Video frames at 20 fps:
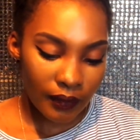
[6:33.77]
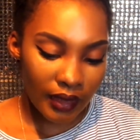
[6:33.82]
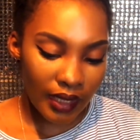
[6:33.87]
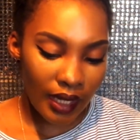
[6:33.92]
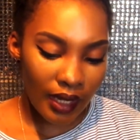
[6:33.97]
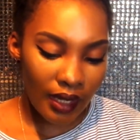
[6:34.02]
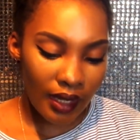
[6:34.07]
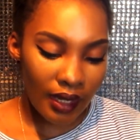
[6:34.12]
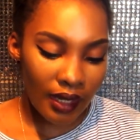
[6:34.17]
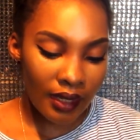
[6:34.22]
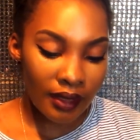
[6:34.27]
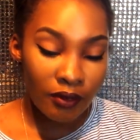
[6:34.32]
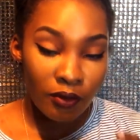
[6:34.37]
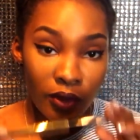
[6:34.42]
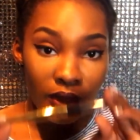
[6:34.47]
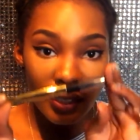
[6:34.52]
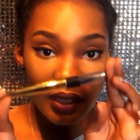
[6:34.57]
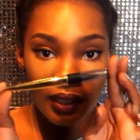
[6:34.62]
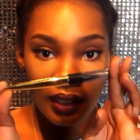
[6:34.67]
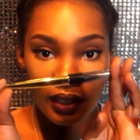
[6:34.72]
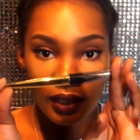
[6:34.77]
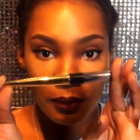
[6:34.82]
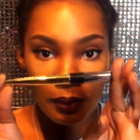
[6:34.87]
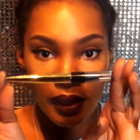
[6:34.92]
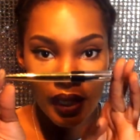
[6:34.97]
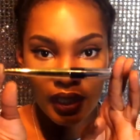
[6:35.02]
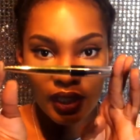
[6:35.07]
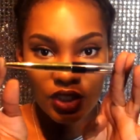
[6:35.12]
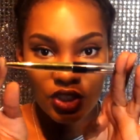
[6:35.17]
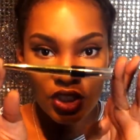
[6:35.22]
Yeah, I really like the
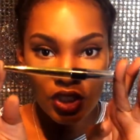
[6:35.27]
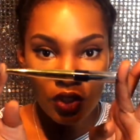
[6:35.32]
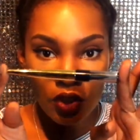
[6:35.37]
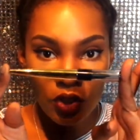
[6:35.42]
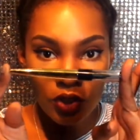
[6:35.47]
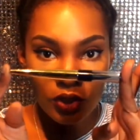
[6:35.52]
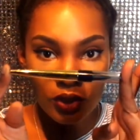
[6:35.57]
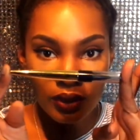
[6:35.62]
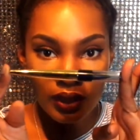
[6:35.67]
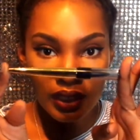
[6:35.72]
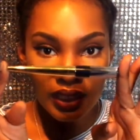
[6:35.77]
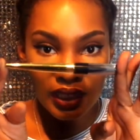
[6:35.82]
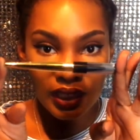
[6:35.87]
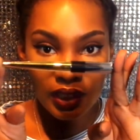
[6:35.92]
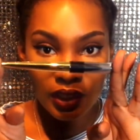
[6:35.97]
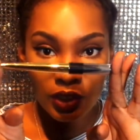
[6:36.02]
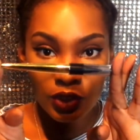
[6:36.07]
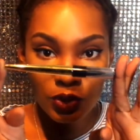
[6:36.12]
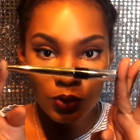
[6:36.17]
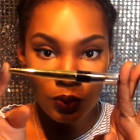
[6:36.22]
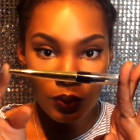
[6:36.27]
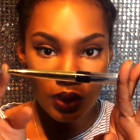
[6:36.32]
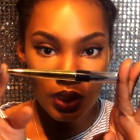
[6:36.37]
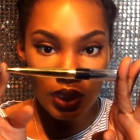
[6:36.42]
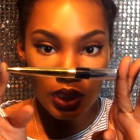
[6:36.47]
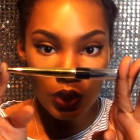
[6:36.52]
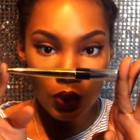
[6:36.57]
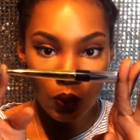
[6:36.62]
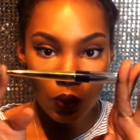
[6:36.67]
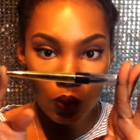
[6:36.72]
packaging also. I think it looks
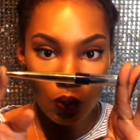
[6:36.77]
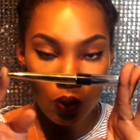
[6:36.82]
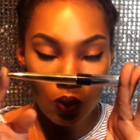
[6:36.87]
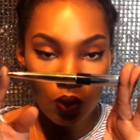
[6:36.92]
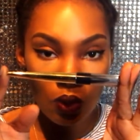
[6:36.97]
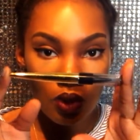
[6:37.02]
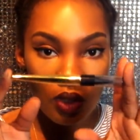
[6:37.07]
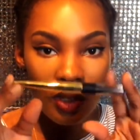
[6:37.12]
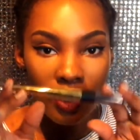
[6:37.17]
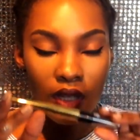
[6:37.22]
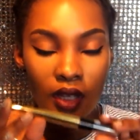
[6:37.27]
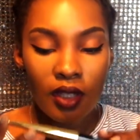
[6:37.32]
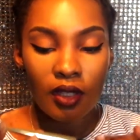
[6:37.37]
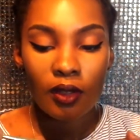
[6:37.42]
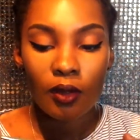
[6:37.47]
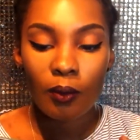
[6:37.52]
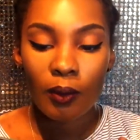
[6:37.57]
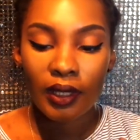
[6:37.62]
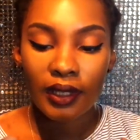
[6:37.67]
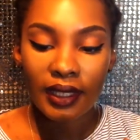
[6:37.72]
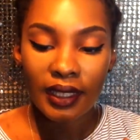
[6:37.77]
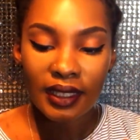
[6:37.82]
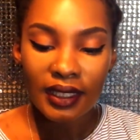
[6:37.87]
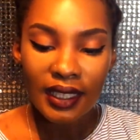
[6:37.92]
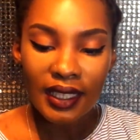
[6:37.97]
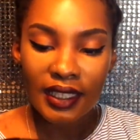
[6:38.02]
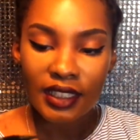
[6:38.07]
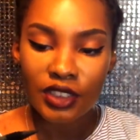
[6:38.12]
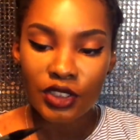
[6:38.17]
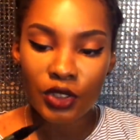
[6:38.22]
really cool. The one thing
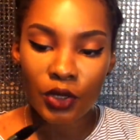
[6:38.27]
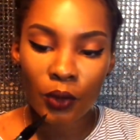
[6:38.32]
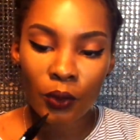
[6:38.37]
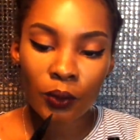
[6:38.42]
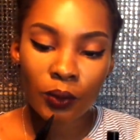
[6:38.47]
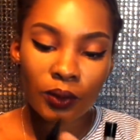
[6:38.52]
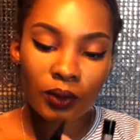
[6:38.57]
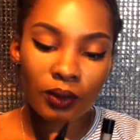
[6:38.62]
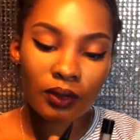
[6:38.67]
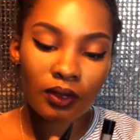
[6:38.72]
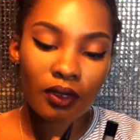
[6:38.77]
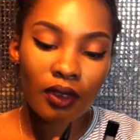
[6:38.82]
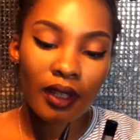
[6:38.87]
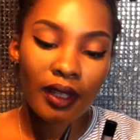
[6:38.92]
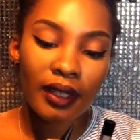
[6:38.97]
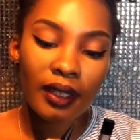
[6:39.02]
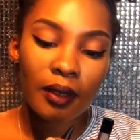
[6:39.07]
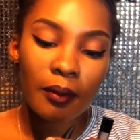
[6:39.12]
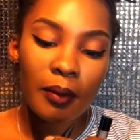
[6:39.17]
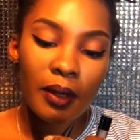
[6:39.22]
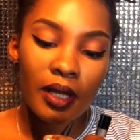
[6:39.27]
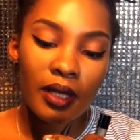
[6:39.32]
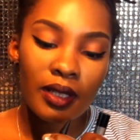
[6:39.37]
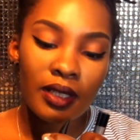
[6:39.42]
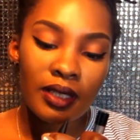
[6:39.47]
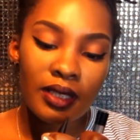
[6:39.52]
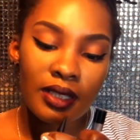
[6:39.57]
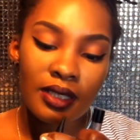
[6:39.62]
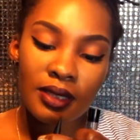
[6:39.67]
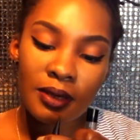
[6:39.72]
that I don't like about
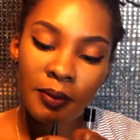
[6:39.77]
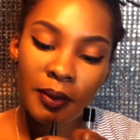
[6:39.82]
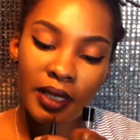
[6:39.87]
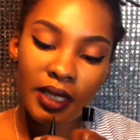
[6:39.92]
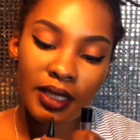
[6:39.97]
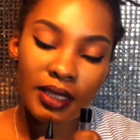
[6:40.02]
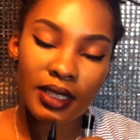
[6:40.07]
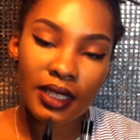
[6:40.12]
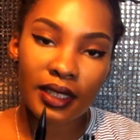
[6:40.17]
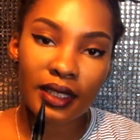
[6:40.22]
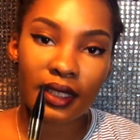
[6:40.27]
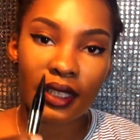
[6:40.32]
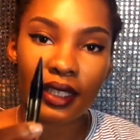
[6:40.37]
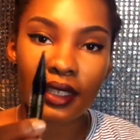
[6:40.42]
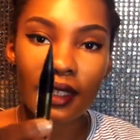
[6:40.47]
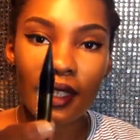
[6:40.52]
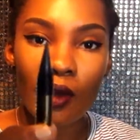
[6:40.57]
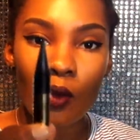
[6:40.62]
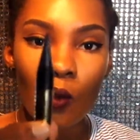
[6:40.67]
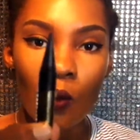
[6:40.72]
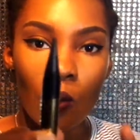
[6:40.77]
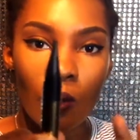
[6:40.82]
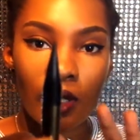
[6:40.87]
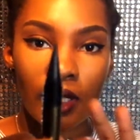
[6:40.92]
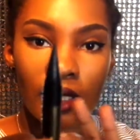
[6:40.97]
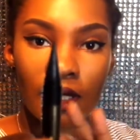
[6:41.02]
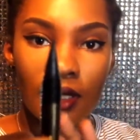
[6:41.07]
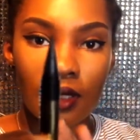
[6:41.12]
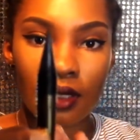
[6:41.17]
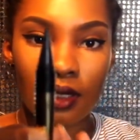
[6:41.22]
it is because I think that
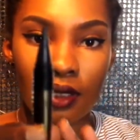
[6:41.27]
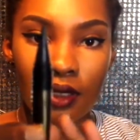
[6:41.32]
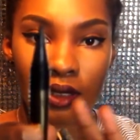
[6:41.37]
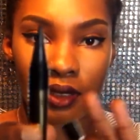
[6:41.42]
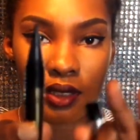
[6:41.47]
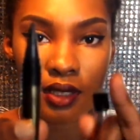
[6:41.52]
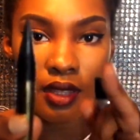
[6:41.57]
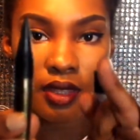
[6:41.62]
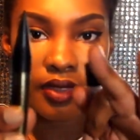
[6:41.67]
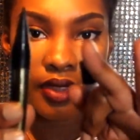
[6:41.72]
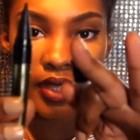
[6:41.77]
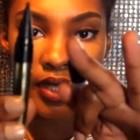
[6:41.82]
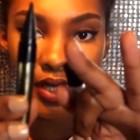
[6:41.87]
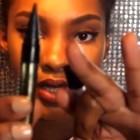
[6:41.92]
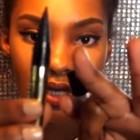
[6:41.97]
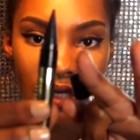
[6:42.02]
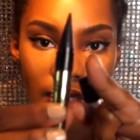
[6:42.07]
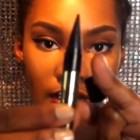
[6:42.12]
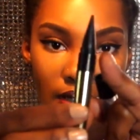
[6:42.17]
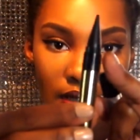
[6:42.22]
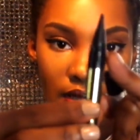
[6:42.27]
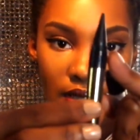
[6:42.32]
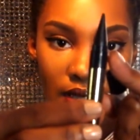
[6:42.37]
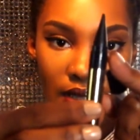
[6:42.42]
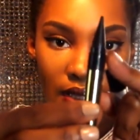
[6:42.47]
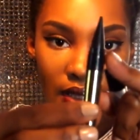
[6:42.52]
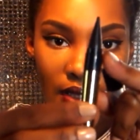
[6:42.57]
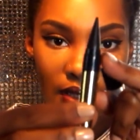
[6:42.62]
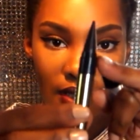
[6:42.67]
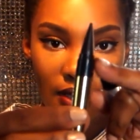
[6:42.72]
when this
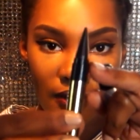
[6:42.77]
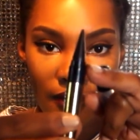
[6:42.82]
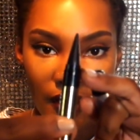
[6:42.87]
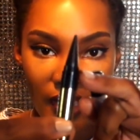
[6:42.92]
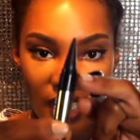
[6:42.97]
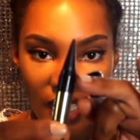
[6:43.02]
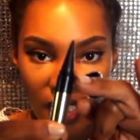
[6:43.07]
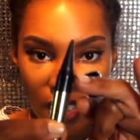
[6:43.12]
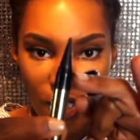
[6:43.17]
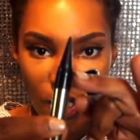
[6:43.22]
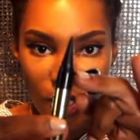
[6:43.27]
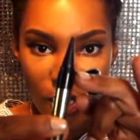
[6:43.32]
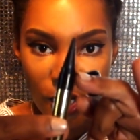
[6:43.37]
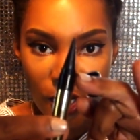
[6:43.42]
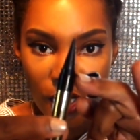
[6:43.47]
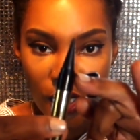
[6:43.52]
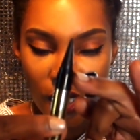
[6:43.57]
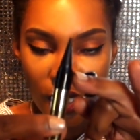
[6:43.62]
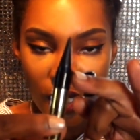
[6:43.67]
is finished,